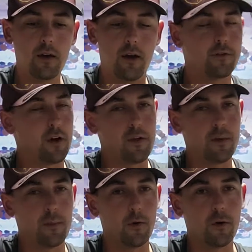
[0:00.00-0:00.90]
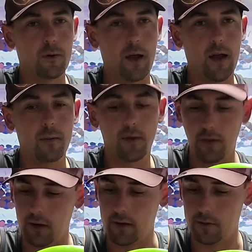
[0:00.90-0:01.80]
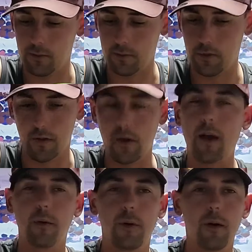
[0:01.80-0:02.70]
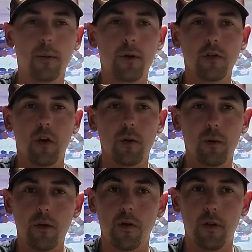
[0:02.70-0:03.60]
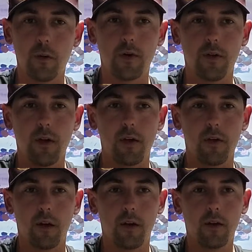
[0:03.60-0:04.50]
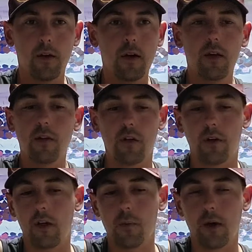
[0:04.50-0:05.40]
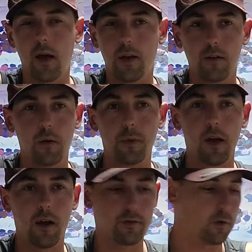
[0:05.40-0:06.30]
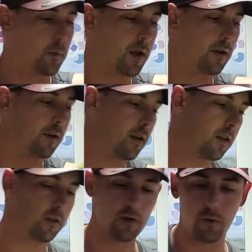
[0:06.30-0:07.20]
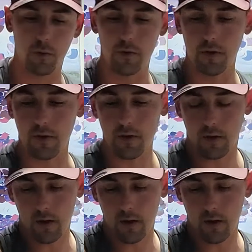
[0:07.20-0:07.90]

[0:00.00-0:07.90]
I trust it more into a headwind than I do the second one I'm going to show you. So this one stays in just in case we got a little bit of extra wind on any of these courses.